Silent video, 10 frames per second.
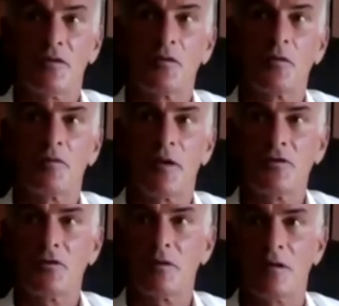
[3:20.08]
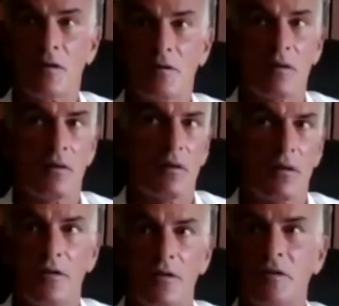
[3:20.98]
who were, regin, uh,
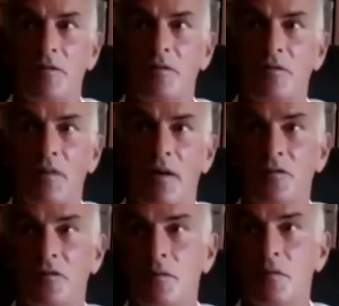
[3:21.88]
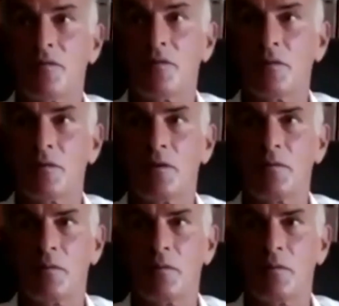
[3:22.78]
allegedly responsible for the, the